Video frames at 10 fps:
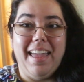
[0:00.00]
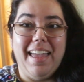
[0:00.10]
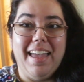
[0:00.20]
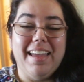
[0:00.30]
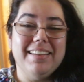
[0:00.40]

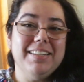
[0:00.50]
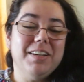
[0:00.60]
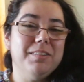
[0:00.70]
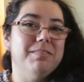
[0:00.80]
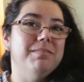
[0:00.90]
And, you
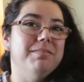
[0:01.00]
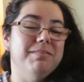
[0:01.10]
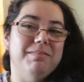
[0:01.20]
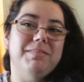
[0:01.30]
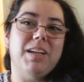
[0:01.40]
know,
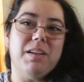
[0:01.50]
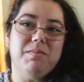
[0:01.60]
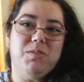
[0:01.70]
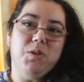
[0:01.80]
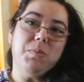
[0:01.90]
not
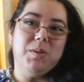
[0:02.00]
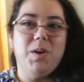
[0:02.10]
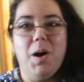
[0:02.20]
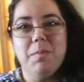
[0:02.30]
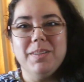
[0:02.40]
super
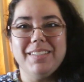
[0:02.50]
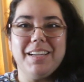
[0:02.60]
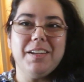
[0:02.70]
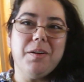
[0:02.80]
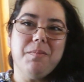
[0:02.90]
tall, but like,
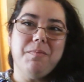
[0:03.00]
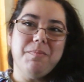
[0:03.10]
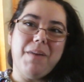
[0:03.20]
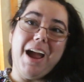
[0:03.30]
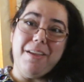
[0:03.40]
you know,
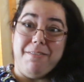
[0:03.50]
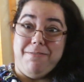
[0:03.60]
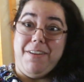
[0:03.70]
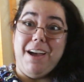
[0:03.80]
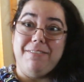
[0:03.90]
higher than
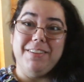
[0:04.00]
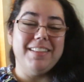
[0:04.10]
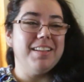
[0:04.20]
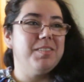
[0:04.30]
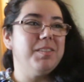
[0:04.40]
5 feet.
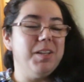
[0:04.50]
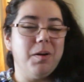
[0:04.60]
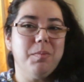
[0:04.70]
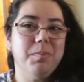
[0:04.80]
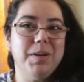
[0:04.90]
That's, you know,
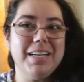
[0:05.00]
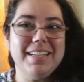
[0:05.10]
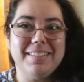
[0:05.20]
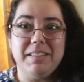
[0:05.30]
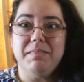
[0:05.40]
pretty
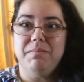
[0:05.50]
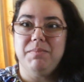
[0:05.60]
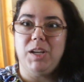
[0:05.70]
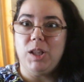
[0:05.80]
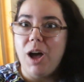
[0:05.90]
decent
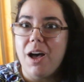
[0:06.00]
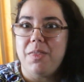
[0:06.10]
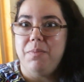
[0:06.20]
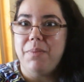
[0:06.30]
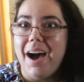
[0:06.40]
cloth
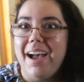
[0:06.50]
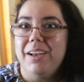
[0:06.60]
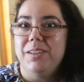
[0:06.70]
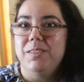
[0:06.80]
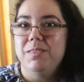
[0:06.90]

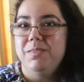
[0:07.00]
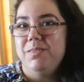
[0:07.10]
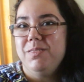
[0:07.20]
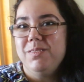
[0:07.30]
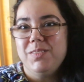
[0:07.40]
pile,
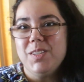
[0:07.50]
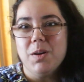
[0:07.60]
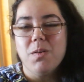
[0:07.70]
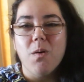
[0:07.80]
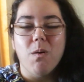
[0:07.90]
you
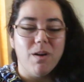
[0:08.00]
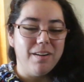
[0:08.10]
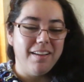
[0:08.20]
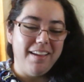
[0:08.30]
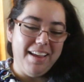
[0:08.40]
know, hoard.